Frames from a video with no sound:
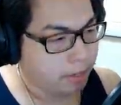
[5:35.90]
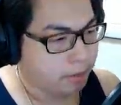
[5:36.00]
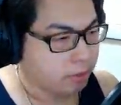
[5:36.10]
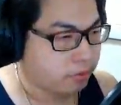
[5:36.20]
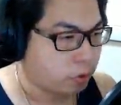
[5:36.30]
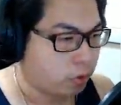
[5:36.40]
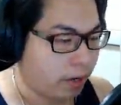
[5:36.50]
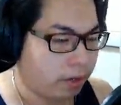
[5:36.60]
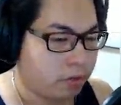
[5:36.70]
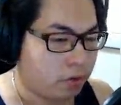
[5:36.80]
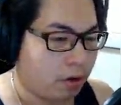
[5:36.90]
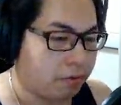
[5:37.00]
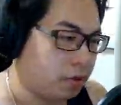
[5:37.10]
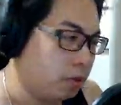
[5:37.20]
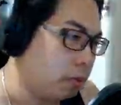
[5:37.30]
this for trial, so
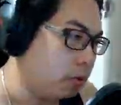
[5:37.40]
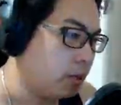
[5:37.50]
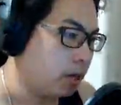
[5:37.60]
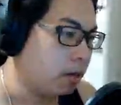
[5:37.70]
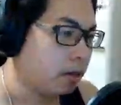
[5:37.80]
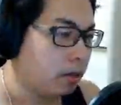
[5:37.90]
obviously we'll take